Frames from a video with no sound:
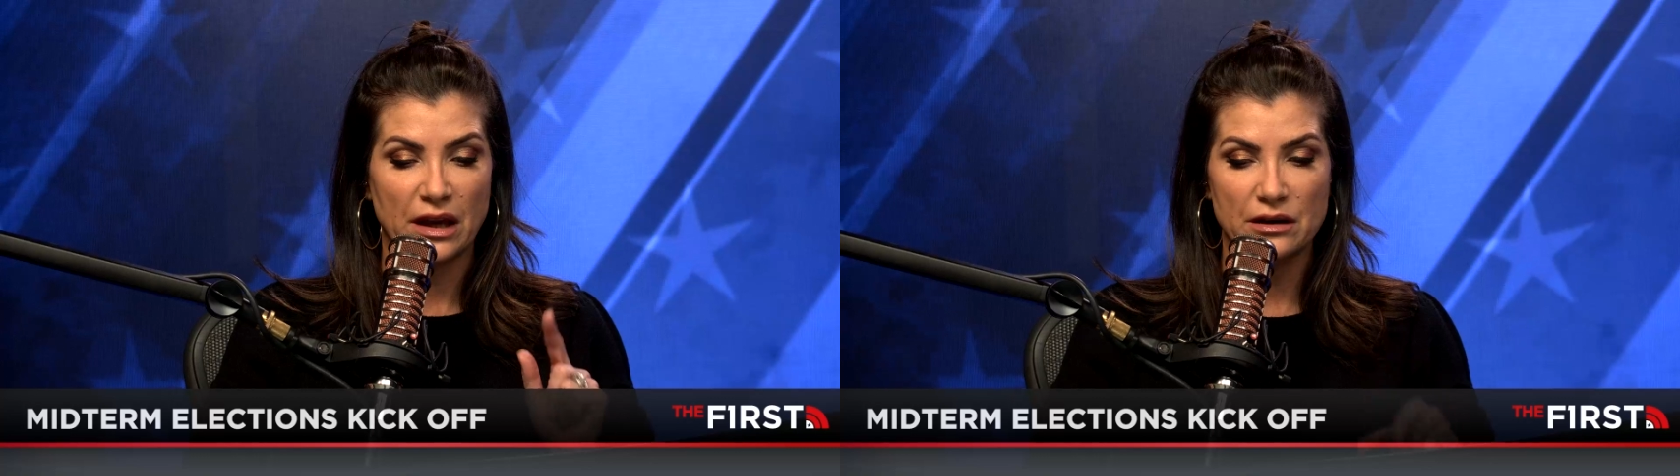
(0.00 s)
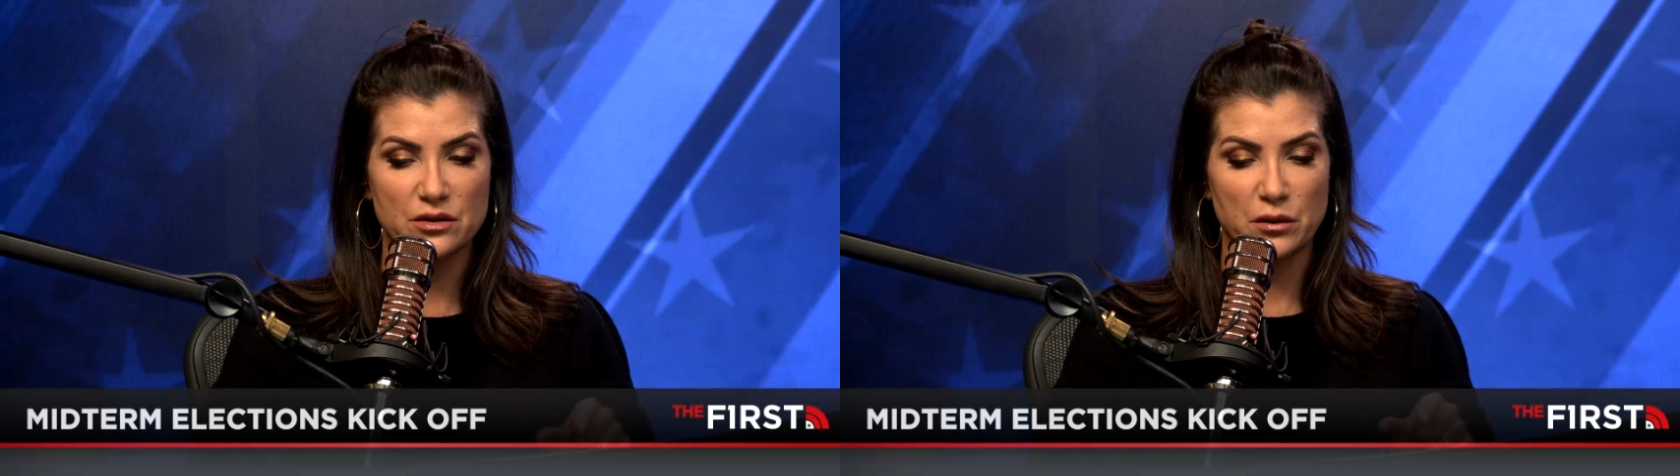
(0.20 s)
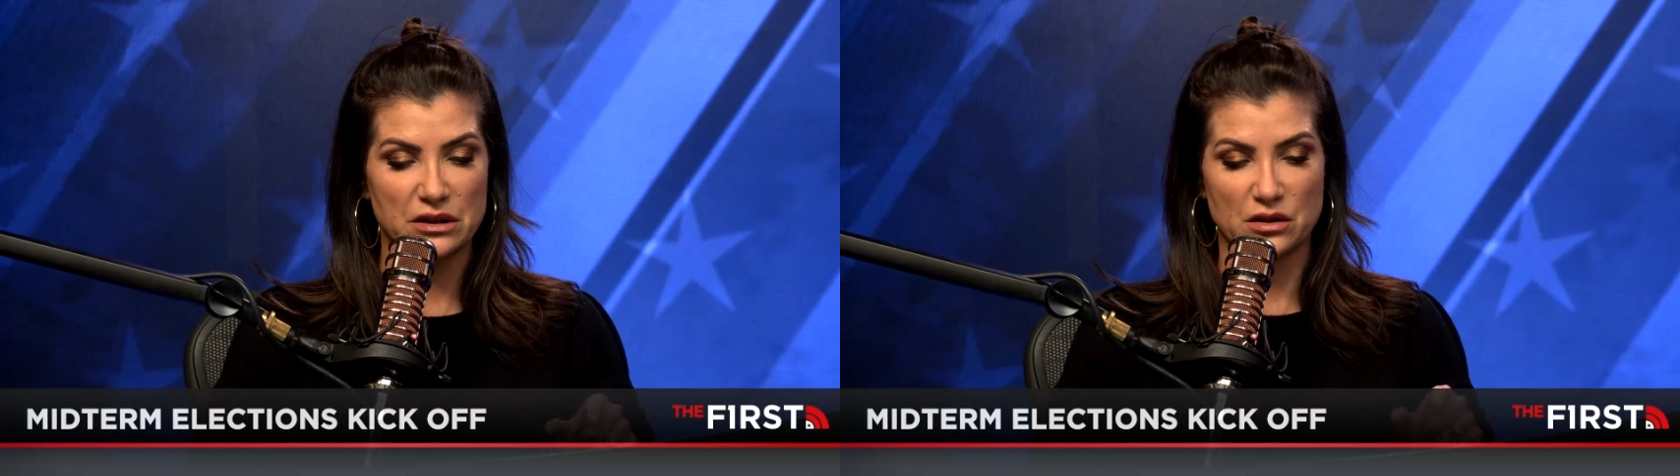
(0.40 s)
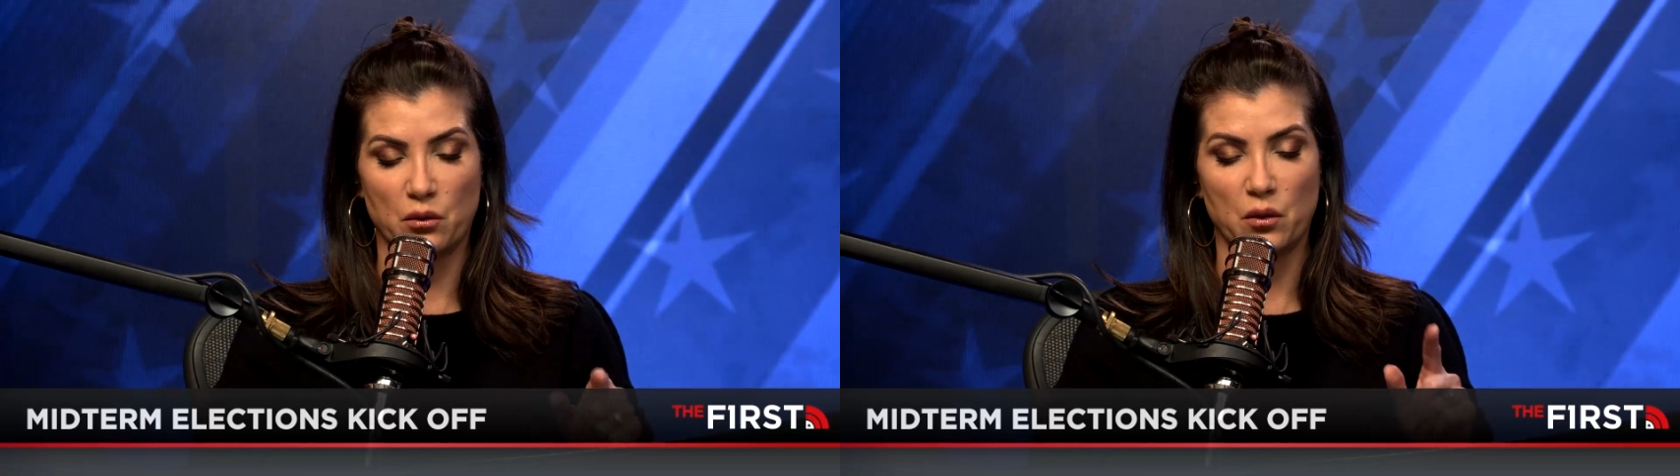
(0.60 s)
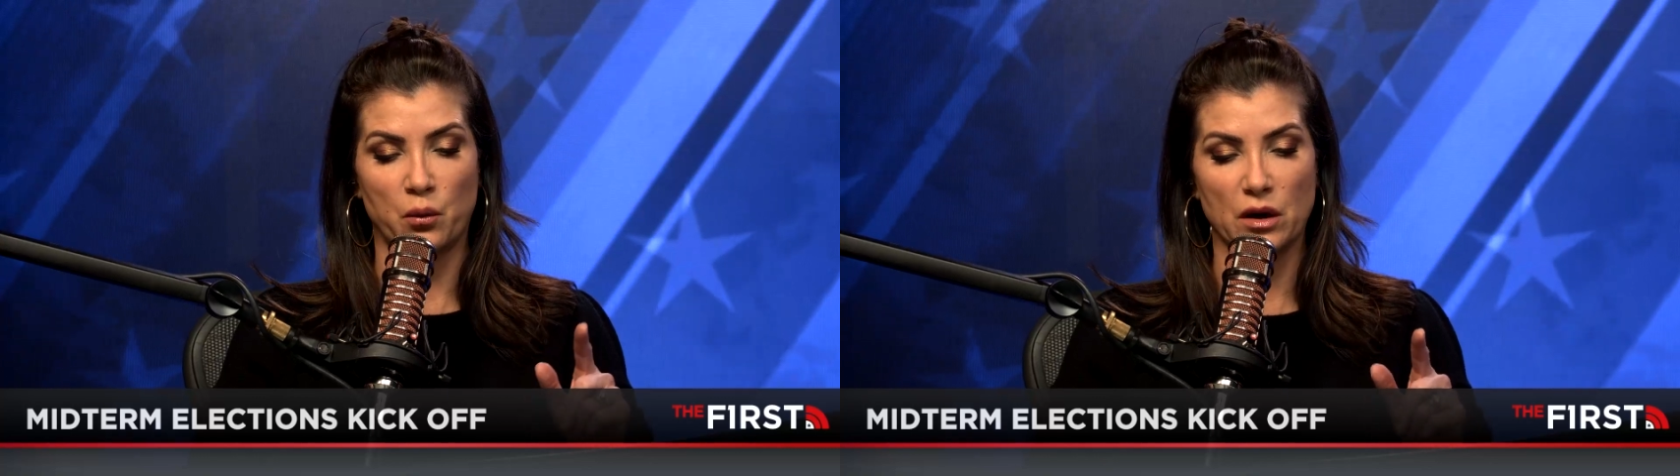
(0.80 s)
Here's something
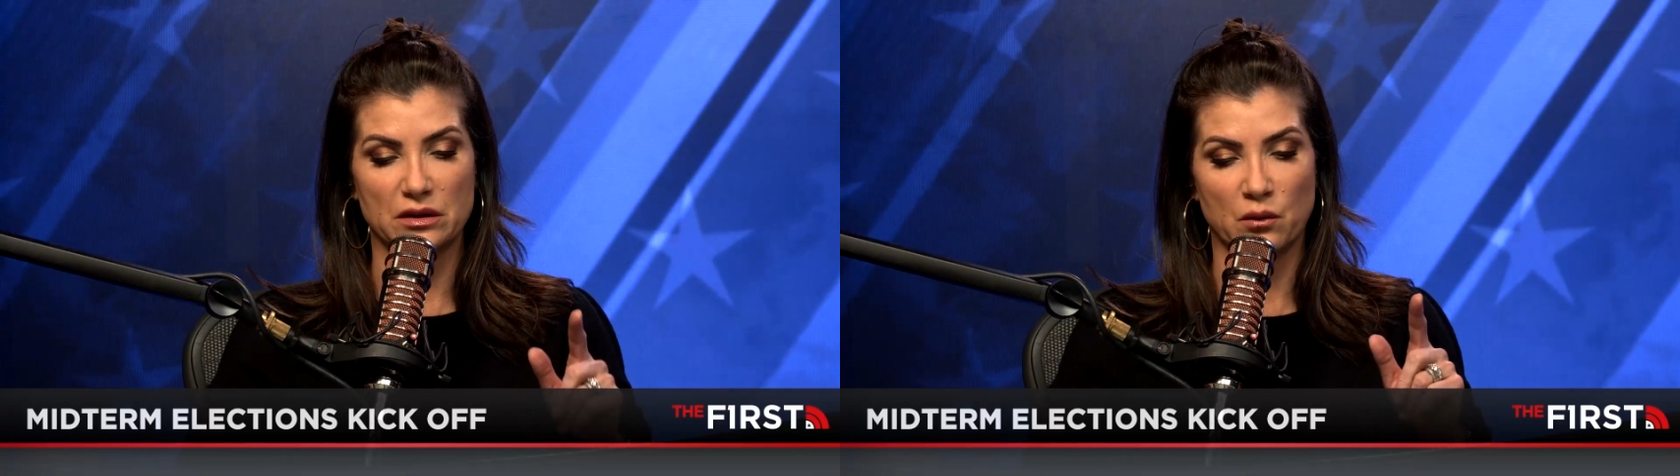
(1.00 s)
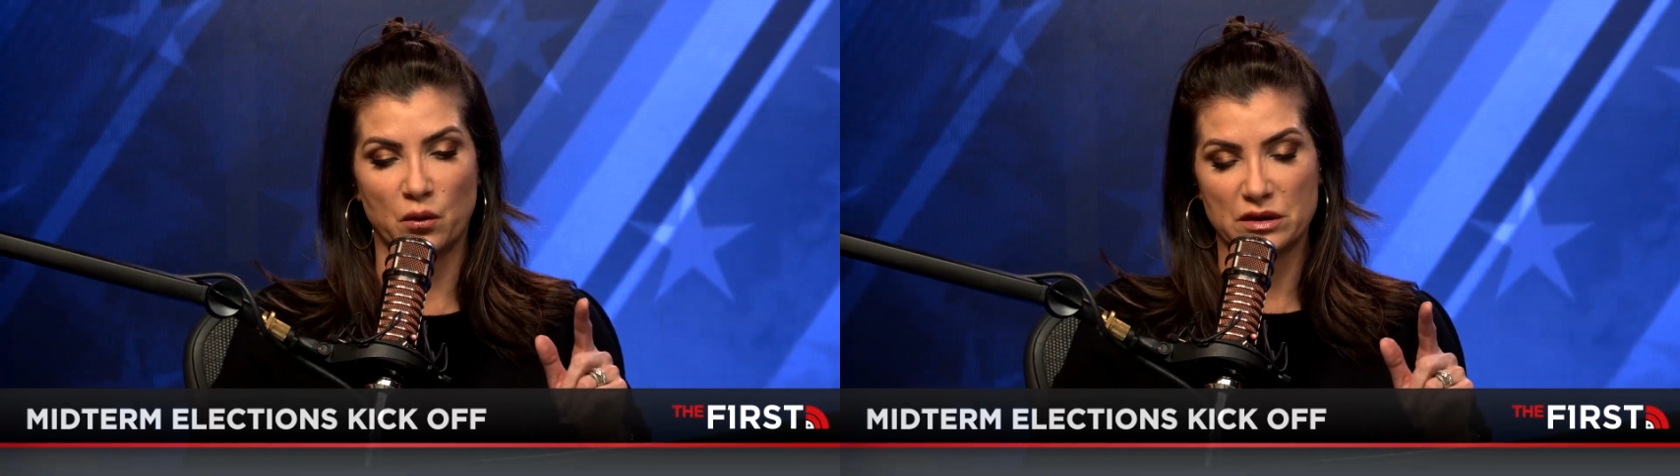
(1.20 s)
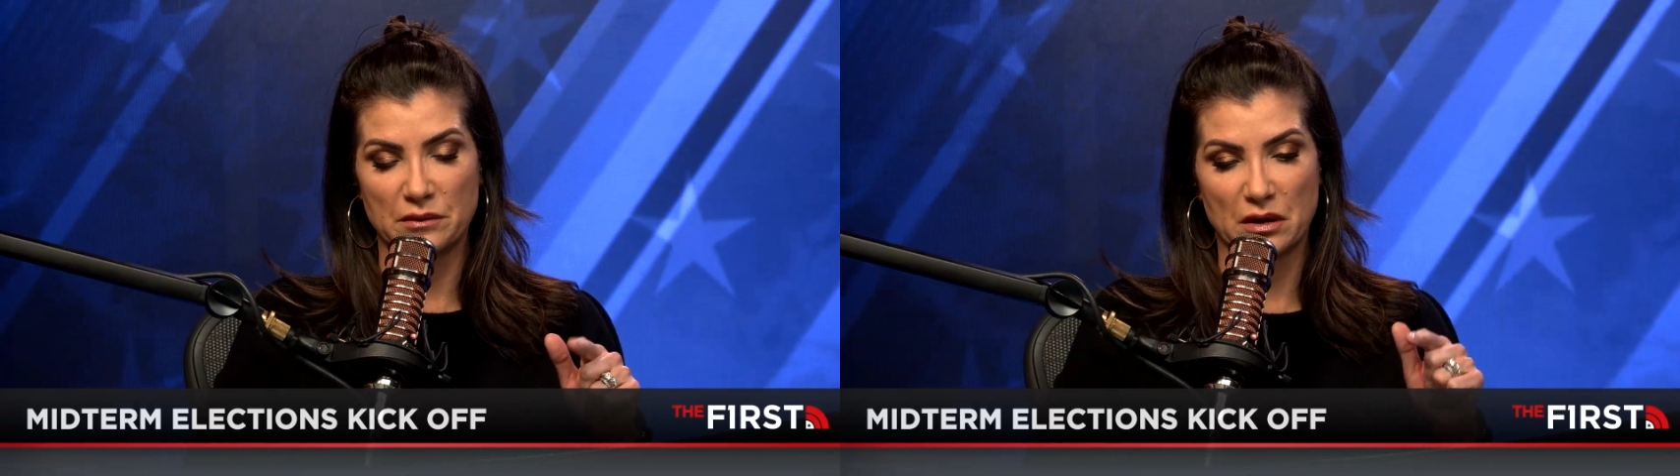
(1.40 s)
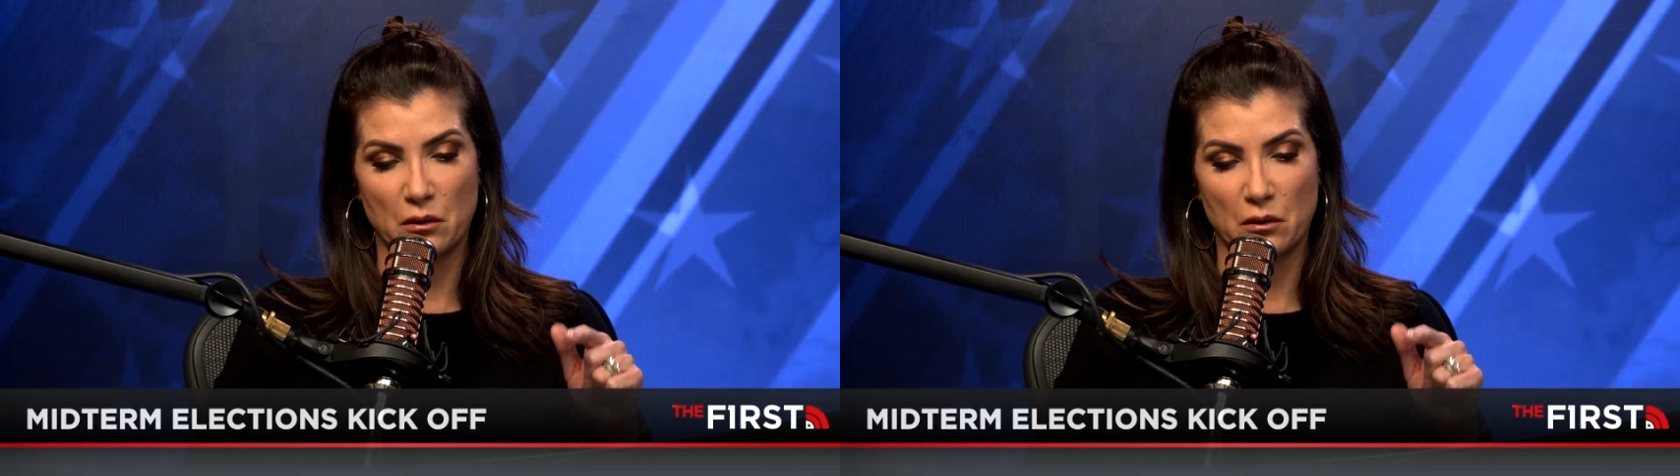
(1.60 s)
to